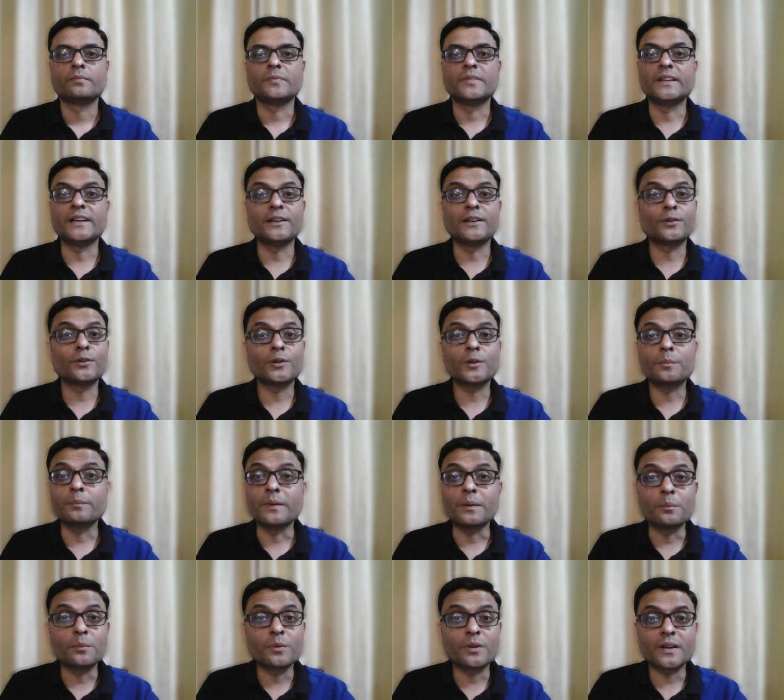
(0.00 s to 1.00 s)
They don't
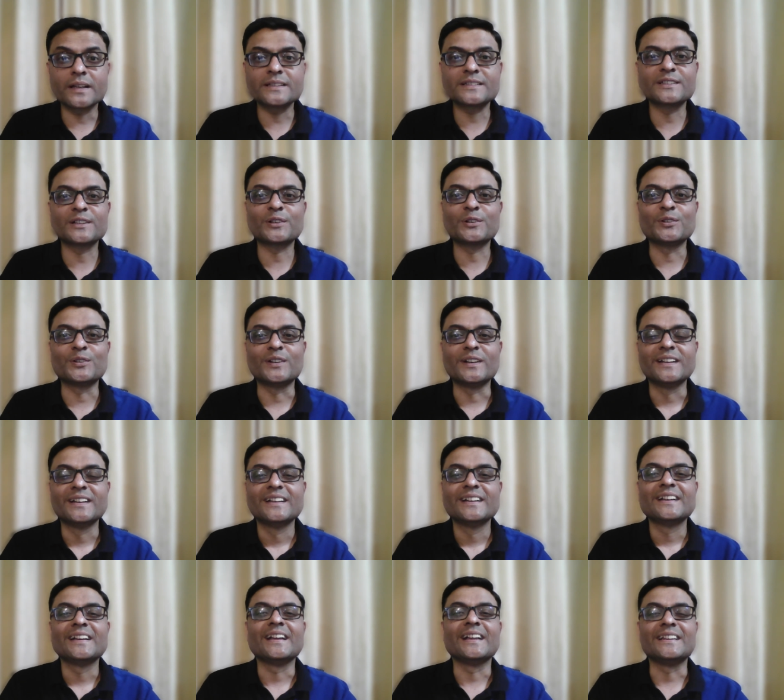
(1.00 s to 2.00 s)
memorize the code.
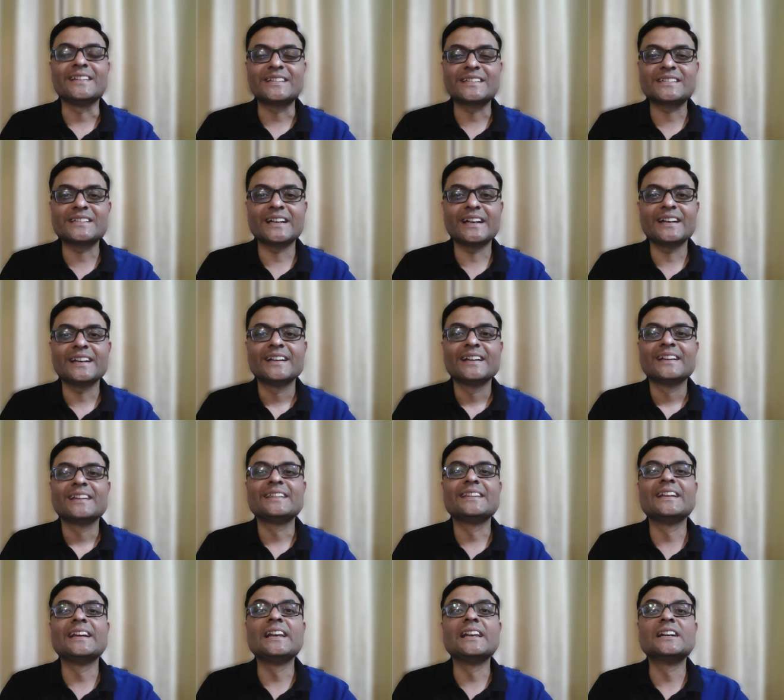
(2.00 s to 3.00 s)
Instead,
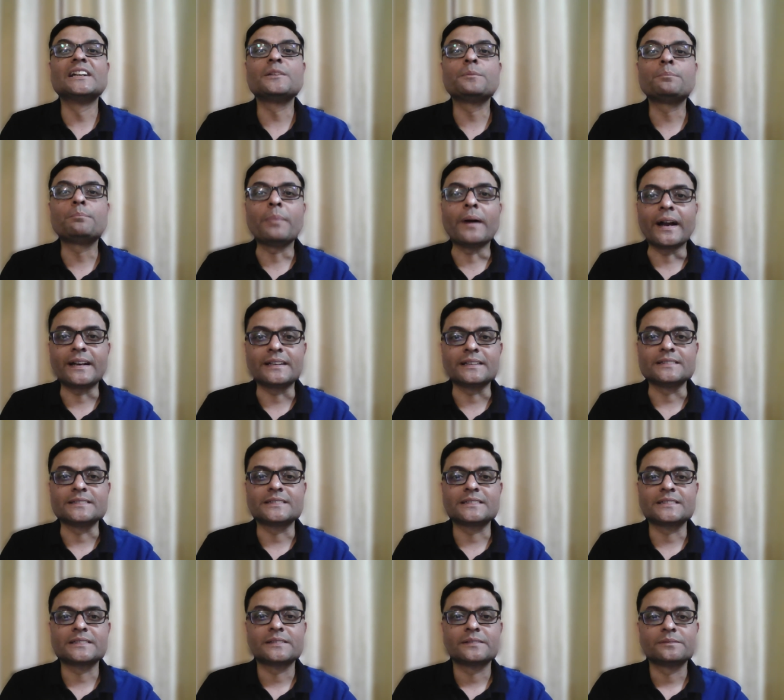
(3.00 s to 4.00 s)
they learn
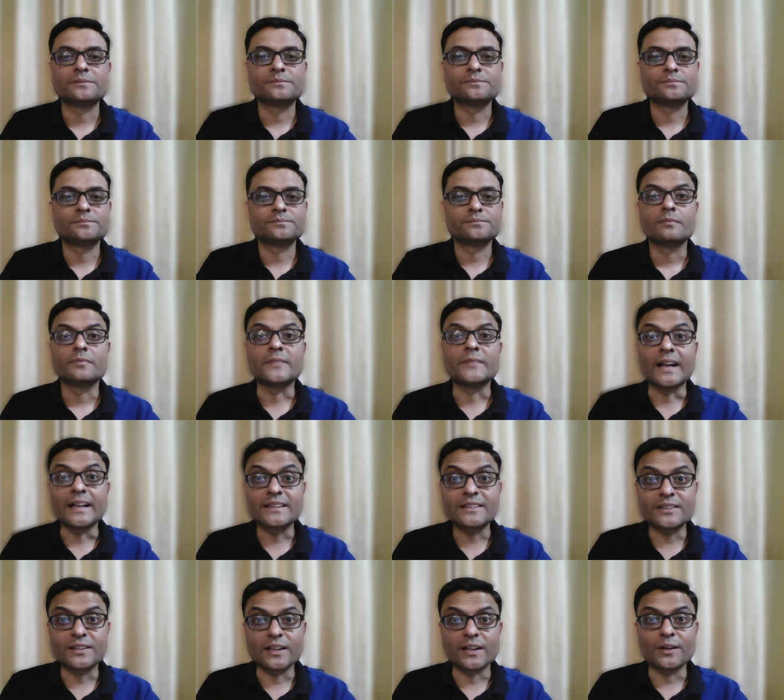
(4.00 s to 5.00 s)
patterns.
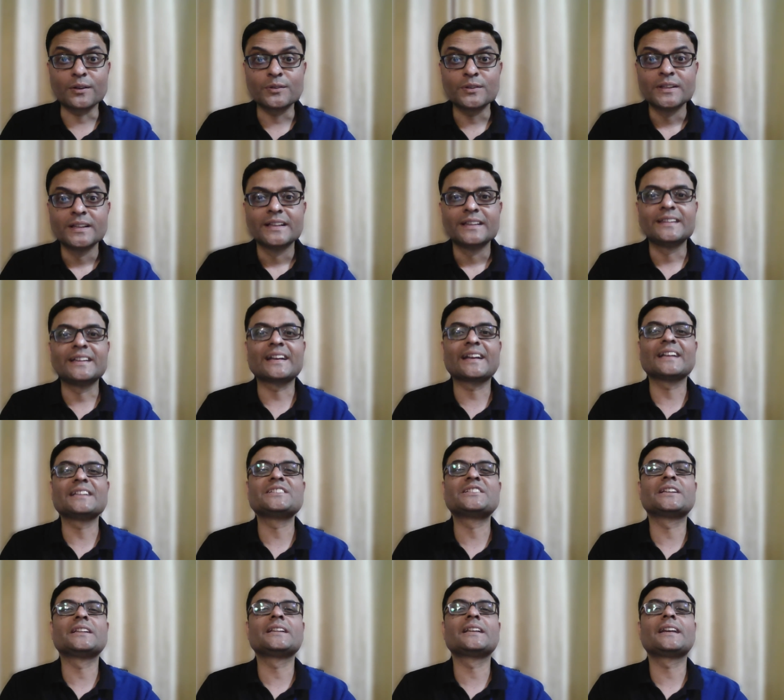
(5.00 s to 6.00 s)
That's how they can
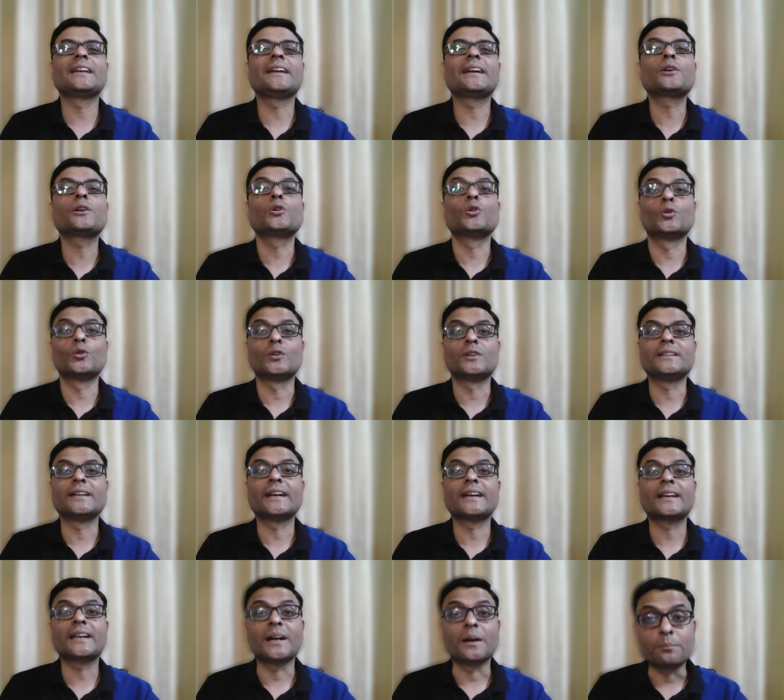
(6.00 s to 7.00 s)
generate code
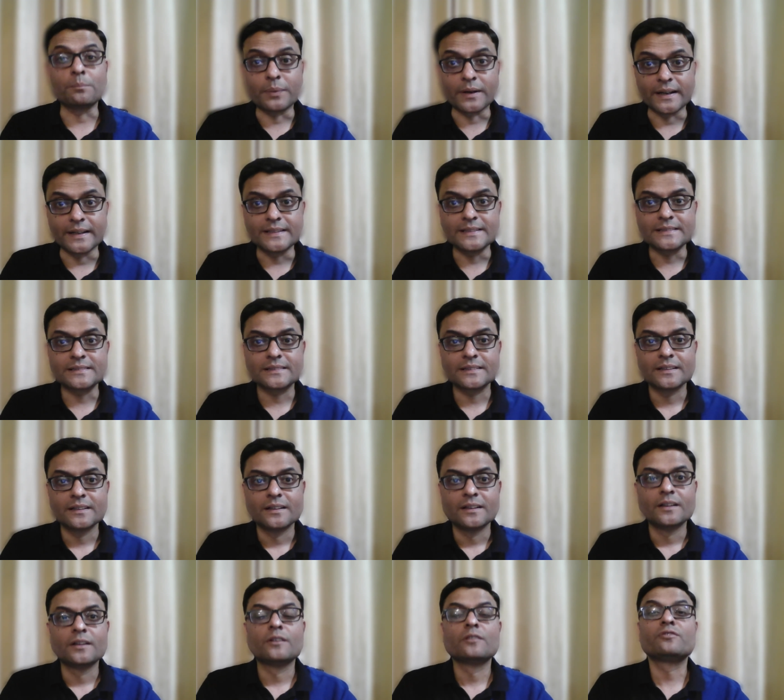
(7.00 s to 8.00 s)
that compiles,
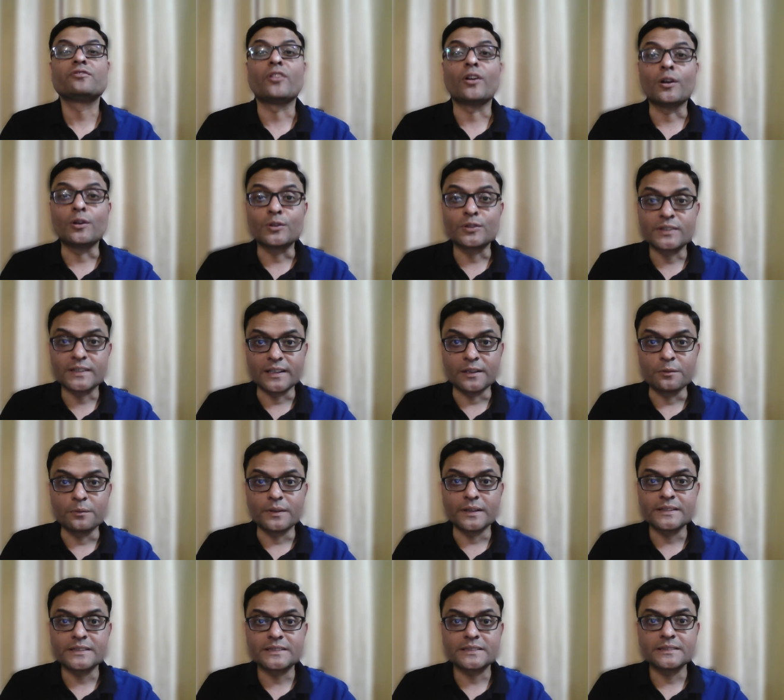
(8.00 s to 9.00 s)
follows
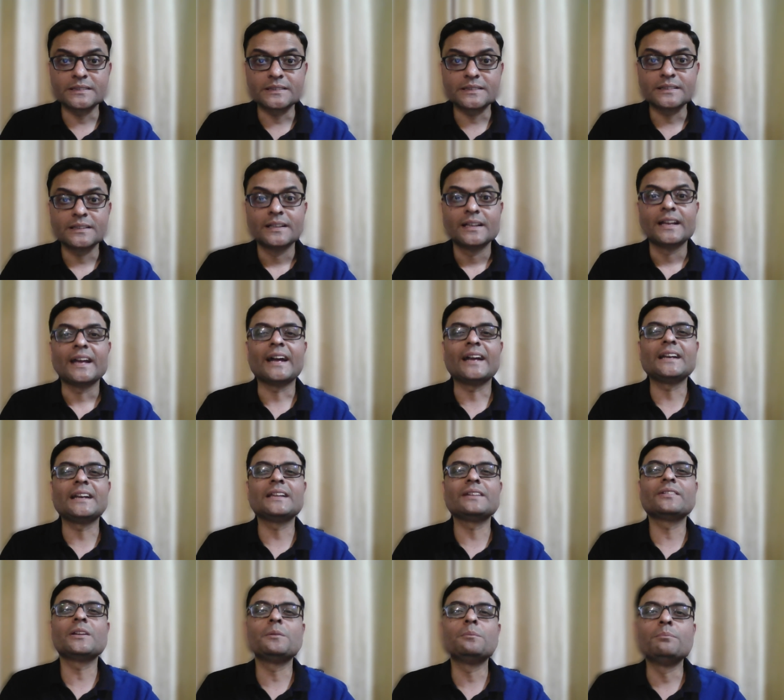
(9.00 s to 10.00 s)
conventions, and
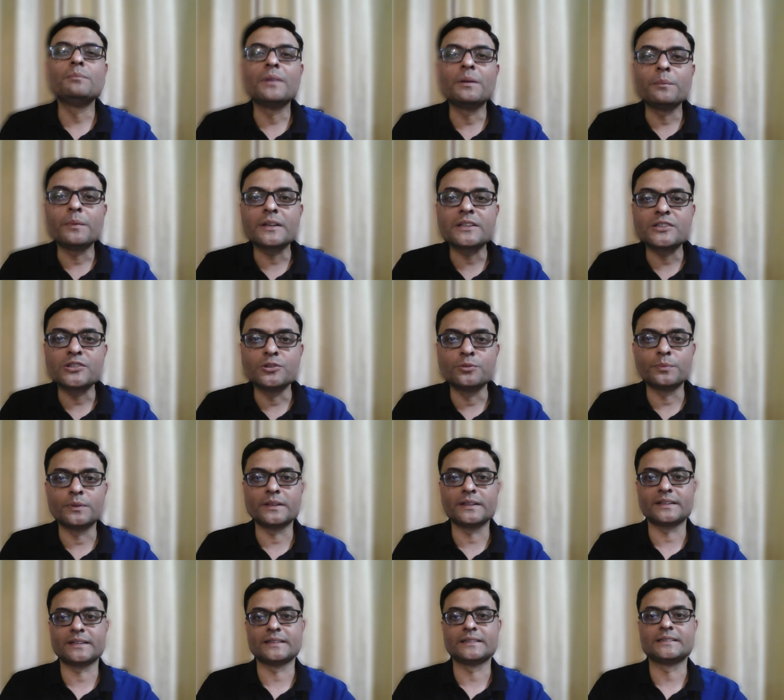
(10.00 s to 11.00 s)
even mimics
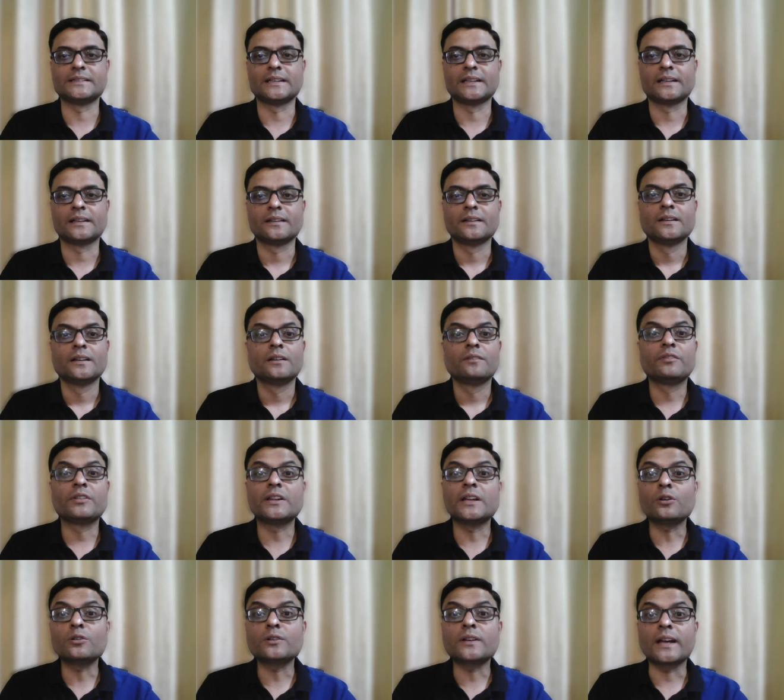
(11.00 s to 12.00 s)
human reasoning
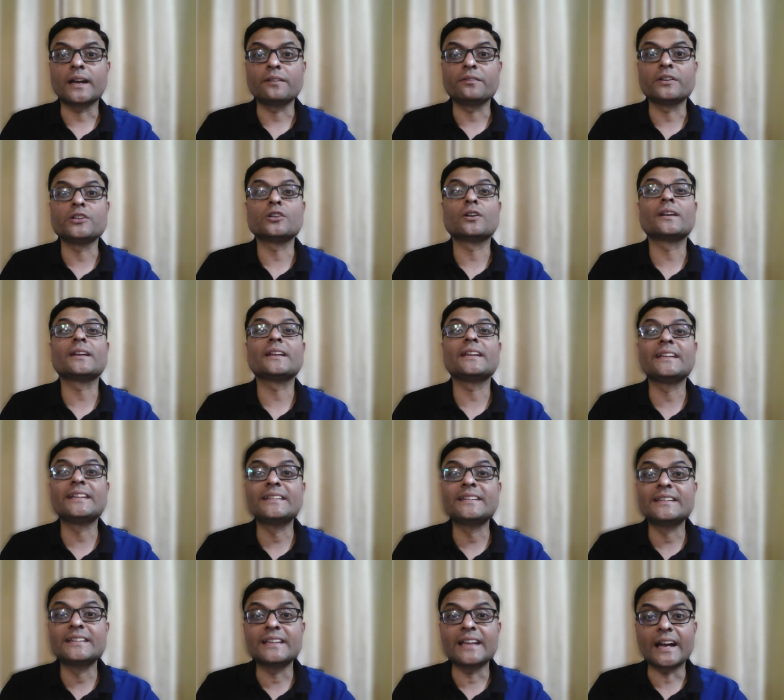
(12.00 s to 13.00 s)
without having your
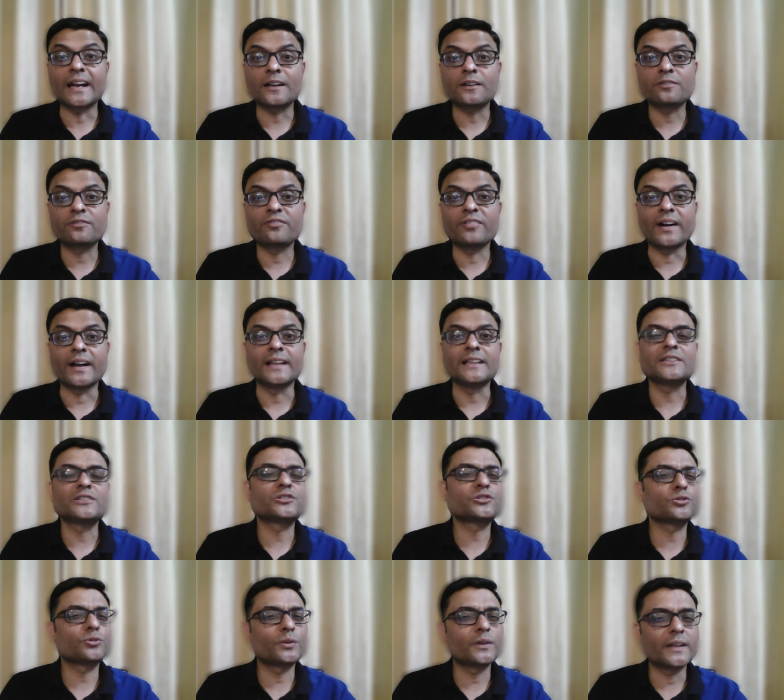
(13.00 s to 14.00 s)
exact file
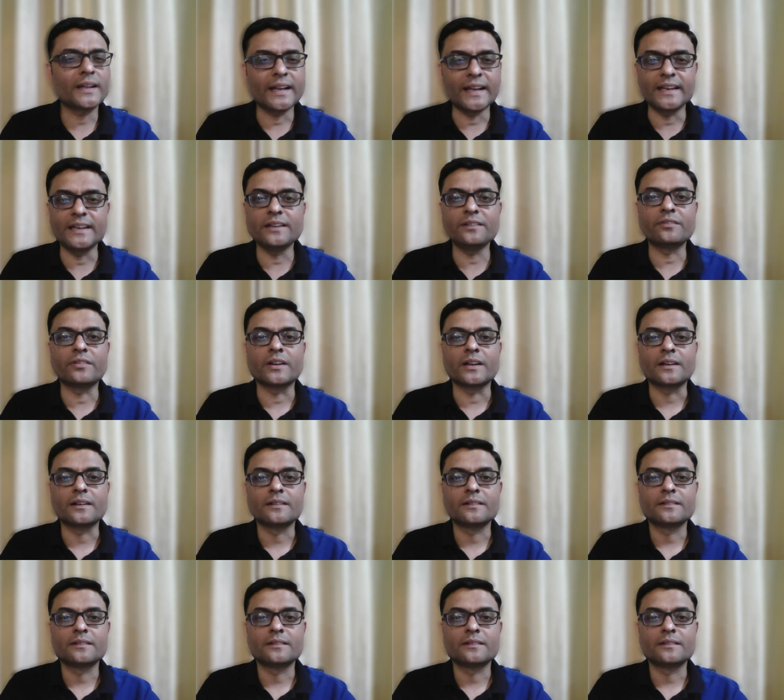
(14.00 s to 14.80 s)
stored anywhere.